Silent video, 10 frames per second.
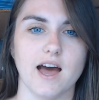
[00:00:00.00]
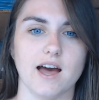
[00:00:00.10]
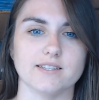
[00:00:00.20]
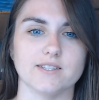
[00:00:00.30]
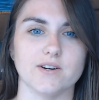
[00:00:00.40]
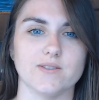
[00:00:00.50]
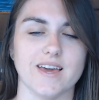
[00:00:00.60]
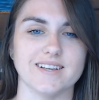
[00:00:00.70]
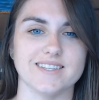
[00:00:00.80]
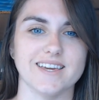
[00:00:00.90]
So
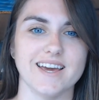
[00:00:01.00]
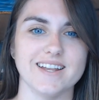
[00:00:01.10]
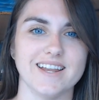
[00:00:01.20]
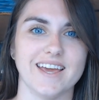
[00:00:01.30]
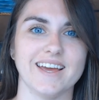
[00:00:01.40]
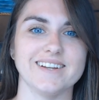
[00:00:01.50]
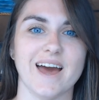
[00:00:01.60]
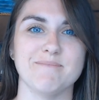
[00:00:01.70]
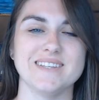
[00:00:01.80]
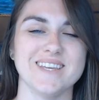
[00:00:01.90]
thanks again, and
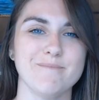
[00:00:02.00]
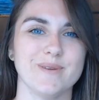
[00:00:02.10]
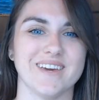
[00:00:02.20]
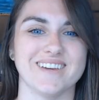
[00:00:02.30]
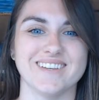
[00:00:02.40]
happy sampling!